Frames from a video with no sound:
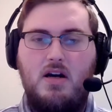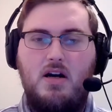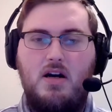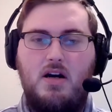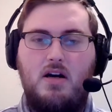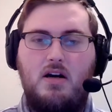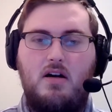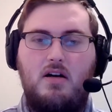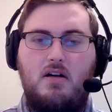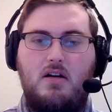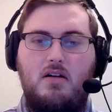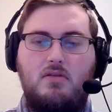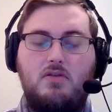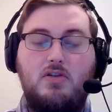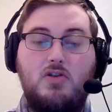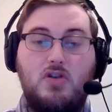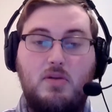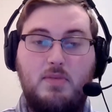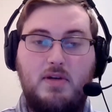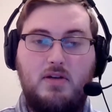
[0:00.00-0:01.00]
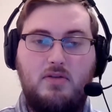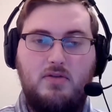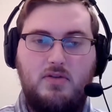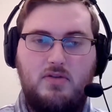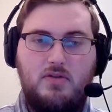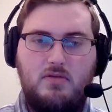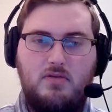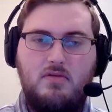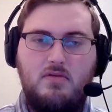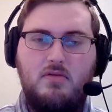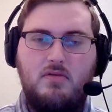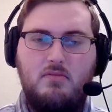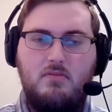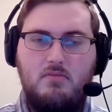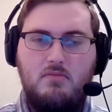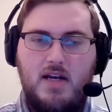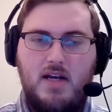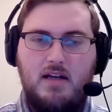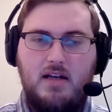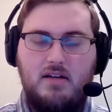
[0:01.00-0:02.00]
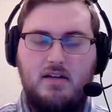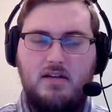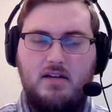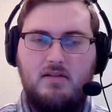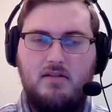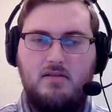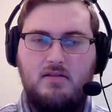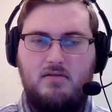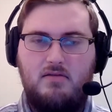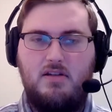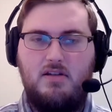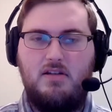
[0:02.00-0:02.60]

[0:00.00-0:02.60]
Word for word: uh, criminals mainly. These